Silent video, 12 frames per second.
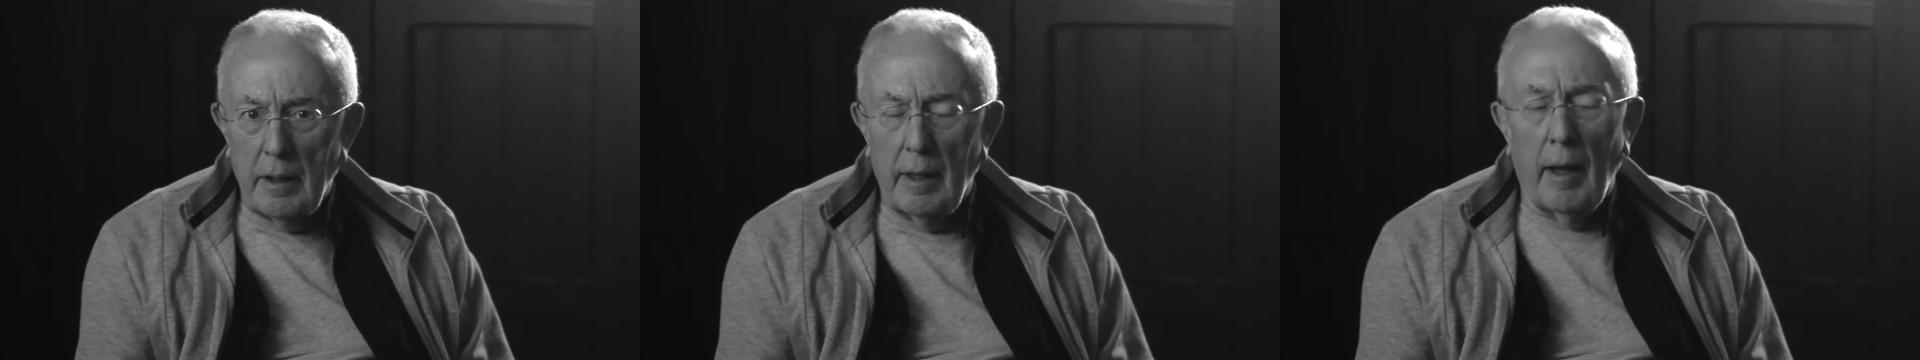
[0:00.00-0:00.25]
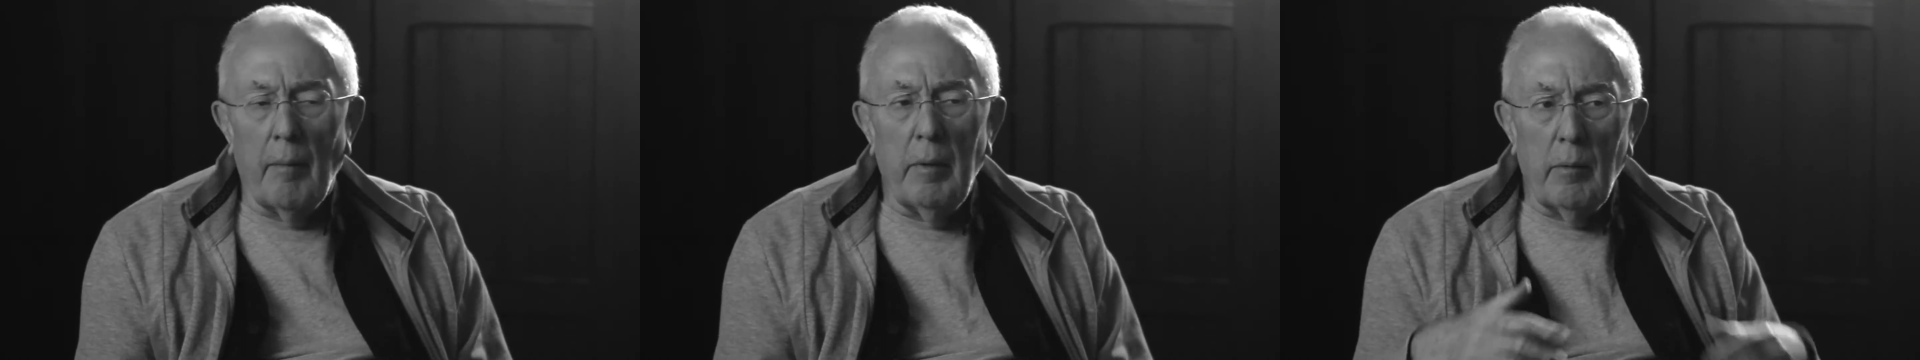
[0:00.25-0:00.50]

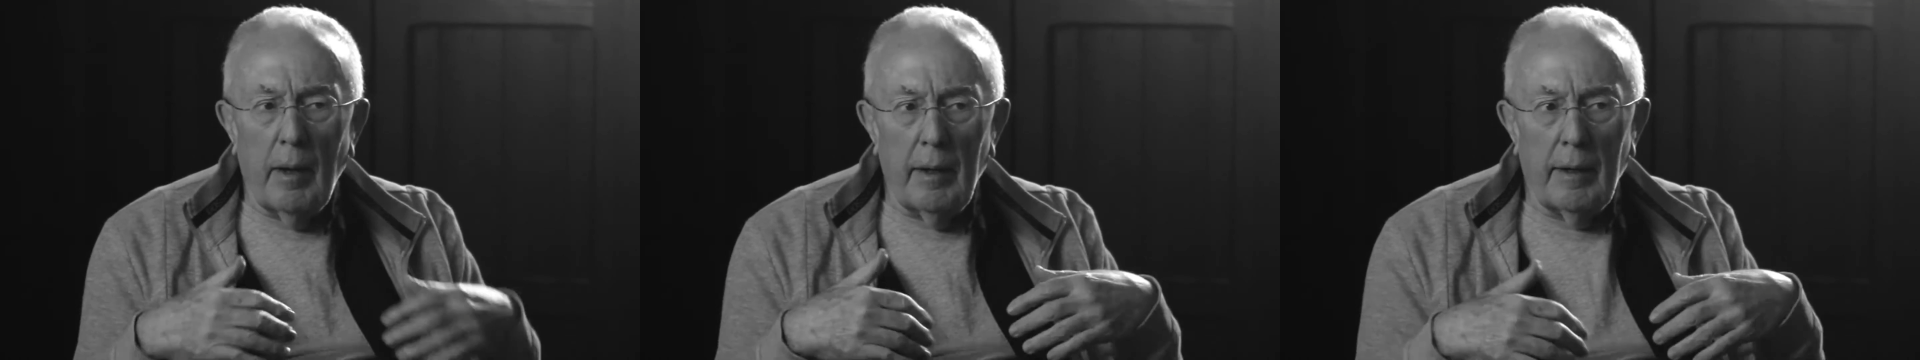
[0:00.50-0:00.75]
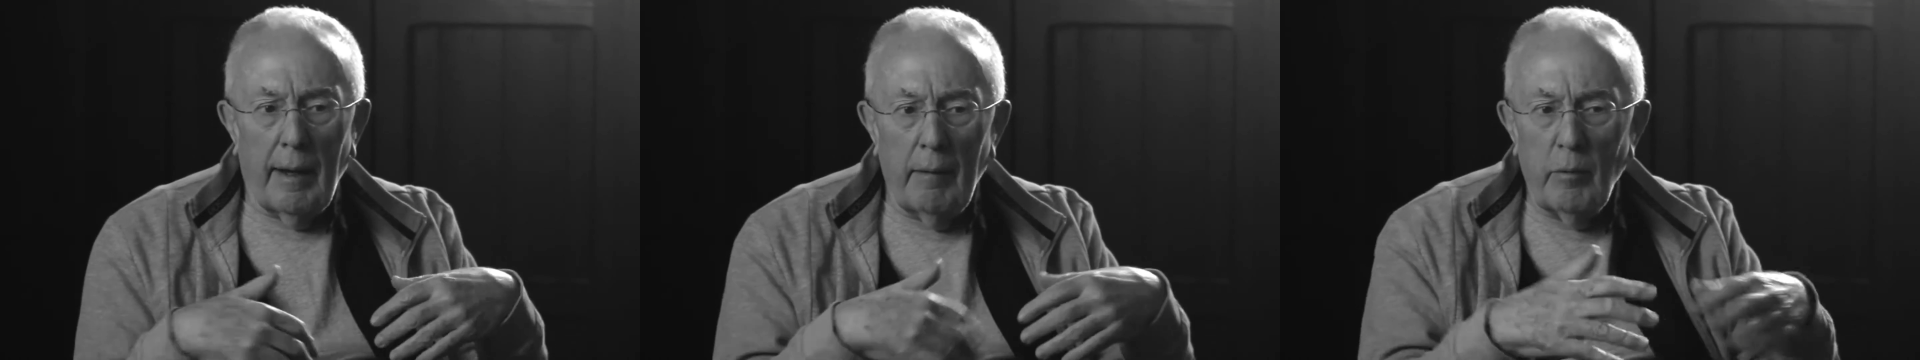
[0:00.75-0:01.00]
I mean,
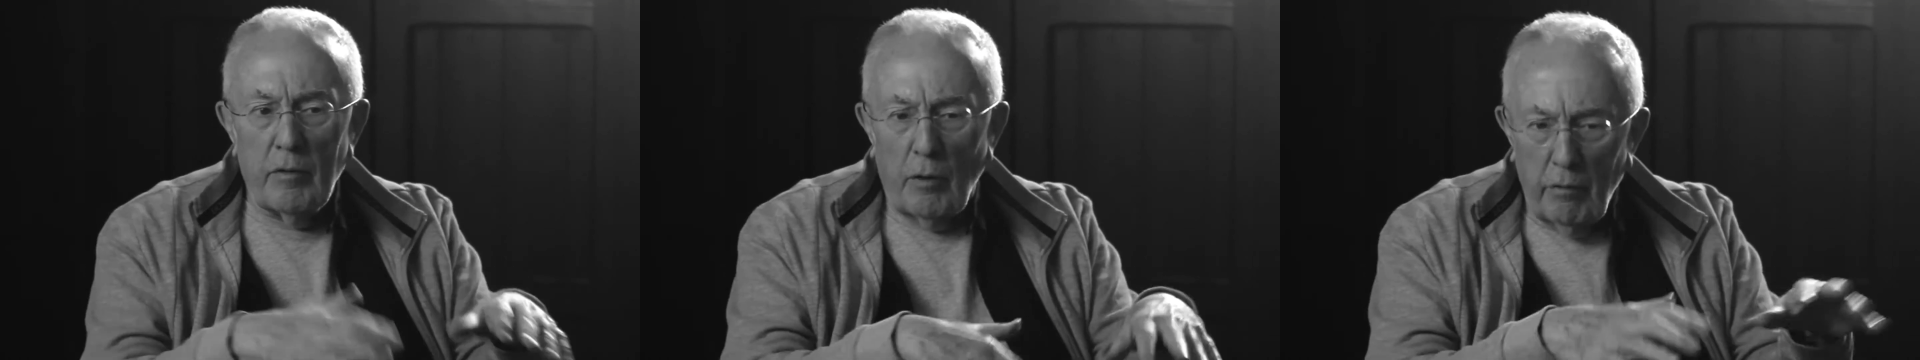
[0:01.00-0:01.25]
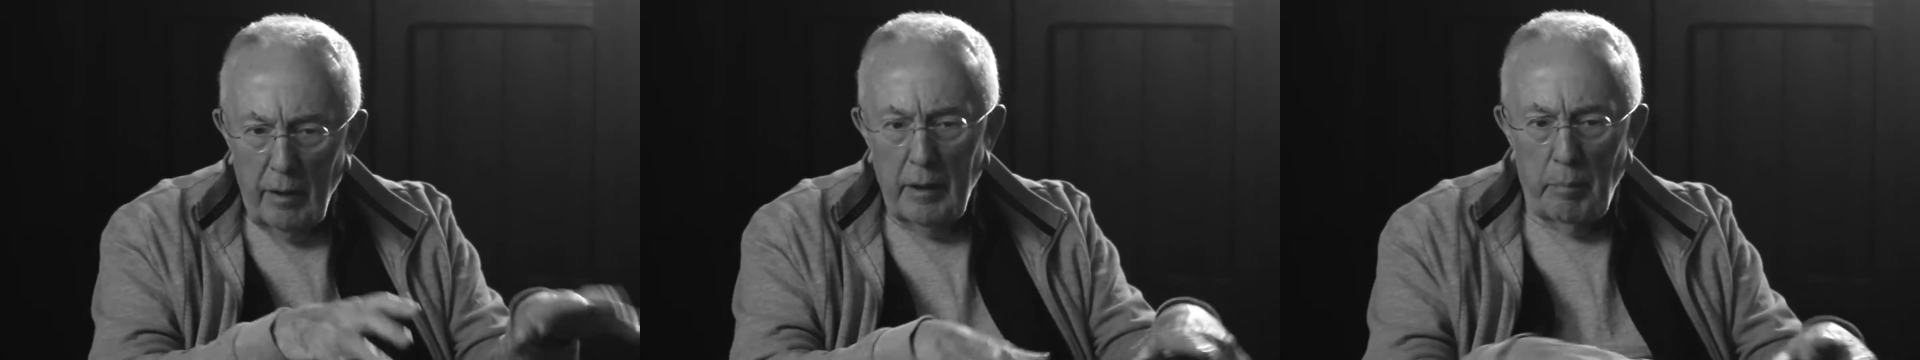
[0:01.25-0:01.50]
and I was
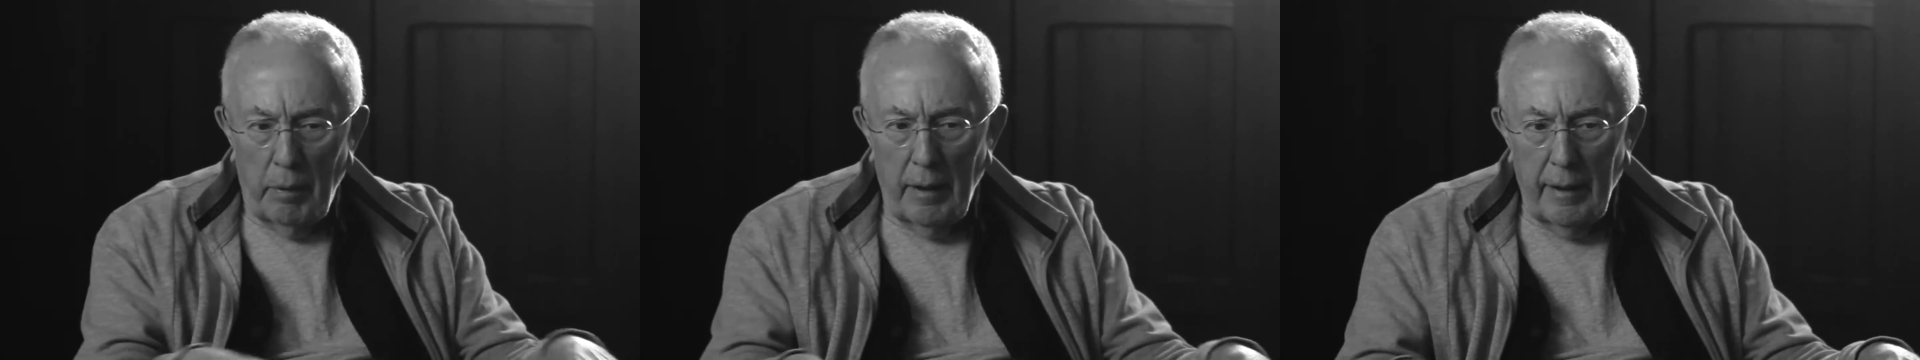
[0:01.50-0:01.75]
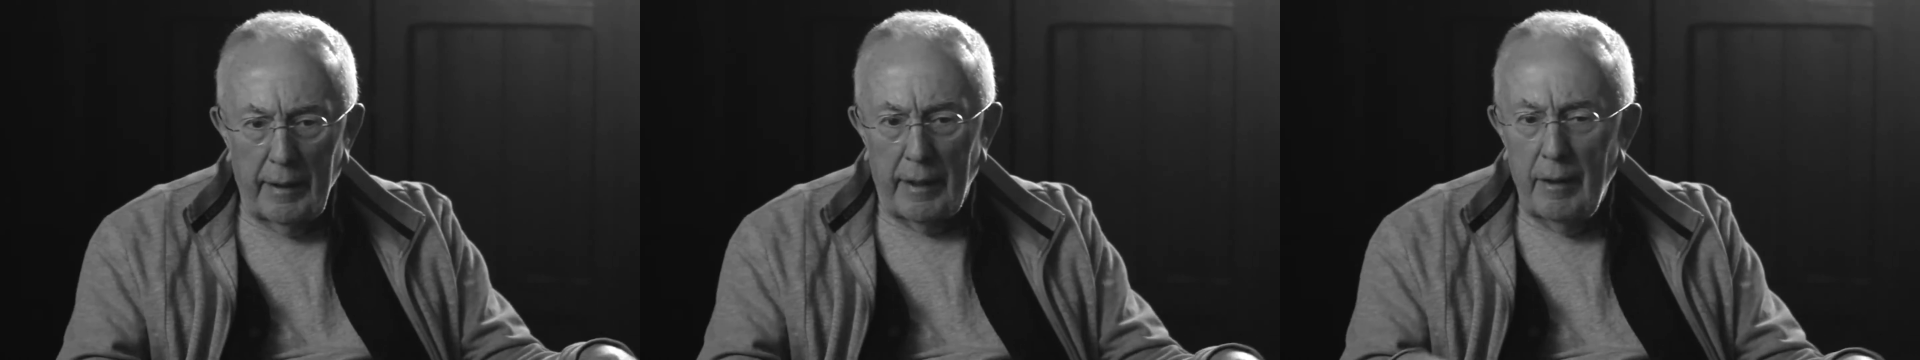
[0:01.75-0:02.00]
already
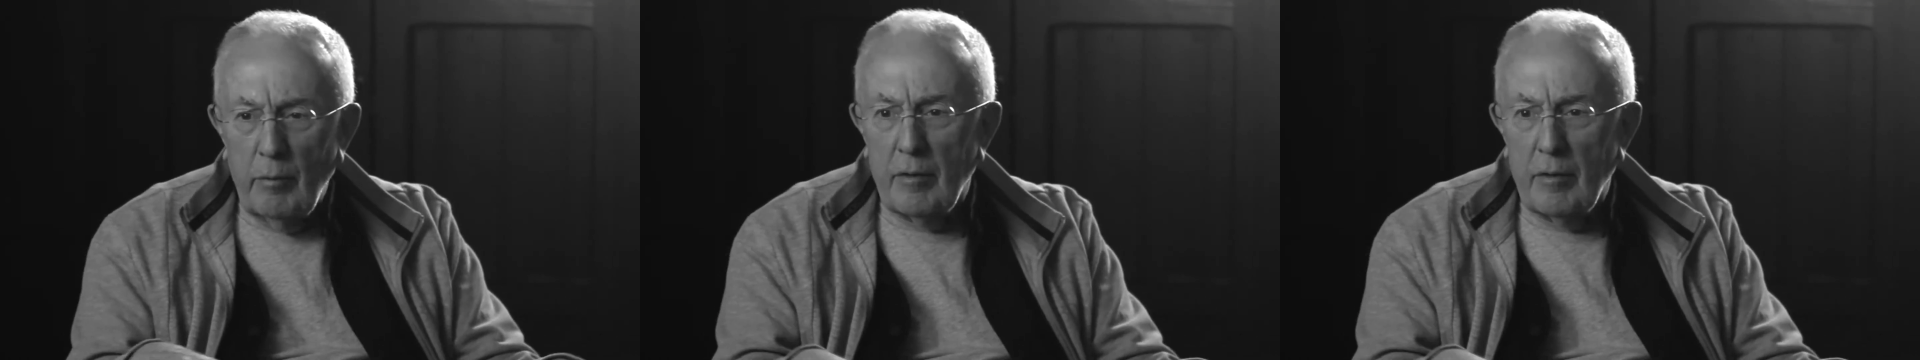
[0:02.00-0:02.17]
playing. He